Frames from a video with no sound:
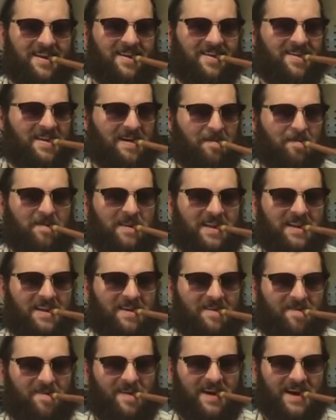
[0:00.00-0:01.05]
Something,
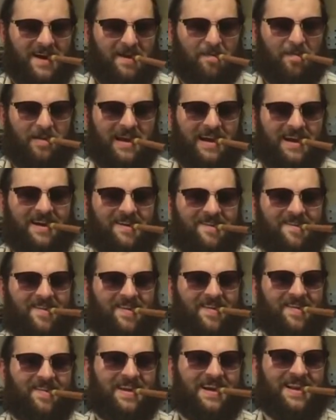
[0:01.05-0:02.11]
you fucking pig, or
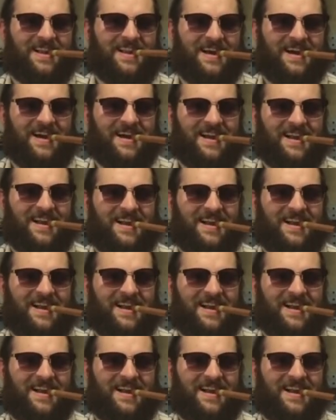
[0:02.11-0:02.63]
something like that.